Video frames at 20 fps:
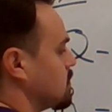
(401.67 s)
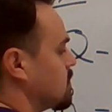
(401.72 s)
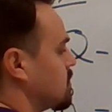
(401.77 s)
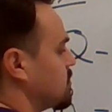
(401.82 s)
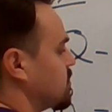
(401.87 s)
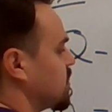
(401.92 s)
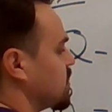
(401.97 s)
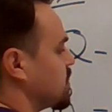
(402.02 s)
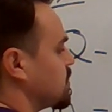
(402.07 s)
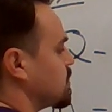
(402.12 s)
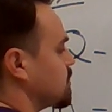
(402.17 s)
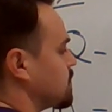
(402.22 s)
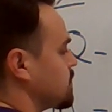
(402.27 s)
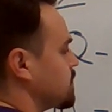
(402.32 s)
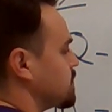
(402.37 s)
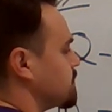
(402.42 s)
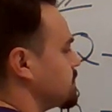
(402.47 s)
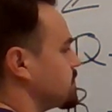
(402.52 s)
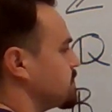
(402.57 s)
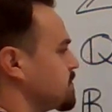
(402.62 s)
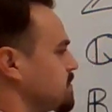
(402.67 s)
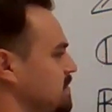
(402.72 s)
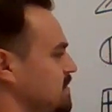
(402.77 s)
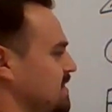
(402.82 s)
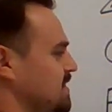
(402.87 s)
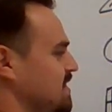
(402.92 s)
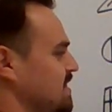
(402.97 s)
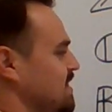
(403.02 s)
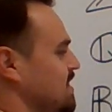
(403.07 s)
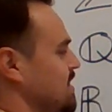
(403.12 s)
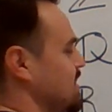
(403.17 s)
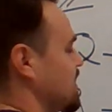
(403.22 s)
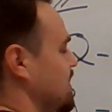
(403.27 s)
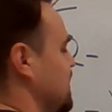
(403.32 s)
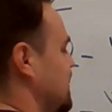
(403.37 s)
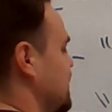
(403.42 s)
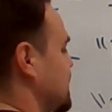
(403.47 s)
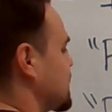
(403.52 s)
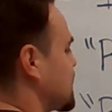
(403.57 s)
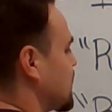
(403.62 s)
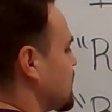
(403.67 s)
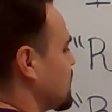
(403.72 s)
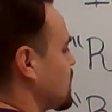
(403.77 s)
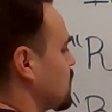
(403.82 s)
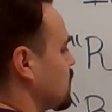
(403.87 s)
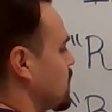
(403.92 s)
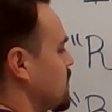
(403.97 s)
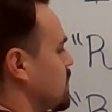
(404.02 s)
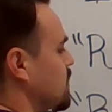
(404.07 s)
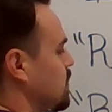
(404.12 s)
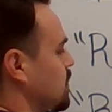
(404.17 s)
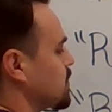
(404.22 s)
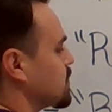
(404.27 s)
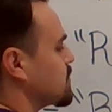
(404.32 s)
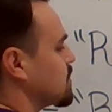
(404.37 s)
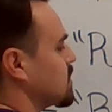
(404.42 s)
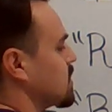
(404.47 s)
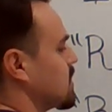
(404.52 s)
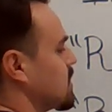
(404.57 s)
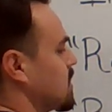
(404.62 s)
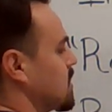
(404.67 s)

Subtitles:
numbers. Set of the reals